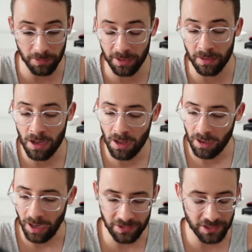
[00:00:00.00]
And
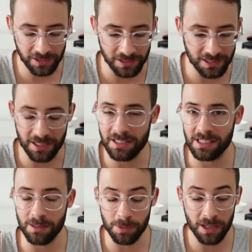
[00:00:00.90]
actually, I didn't say this
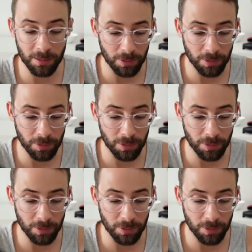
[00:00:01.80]
at the beginning,